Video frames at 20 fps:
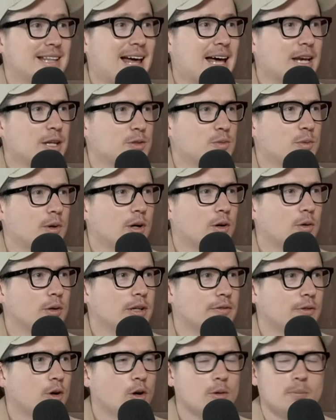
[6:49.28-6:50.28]
that as well,
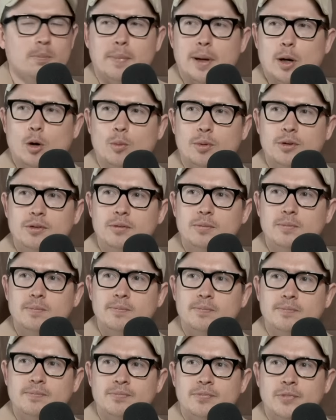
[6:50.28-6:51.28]
you've got Melbourne
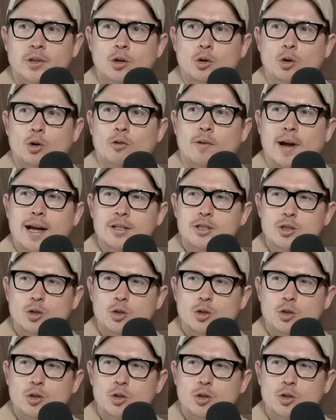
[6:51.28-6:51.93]
who around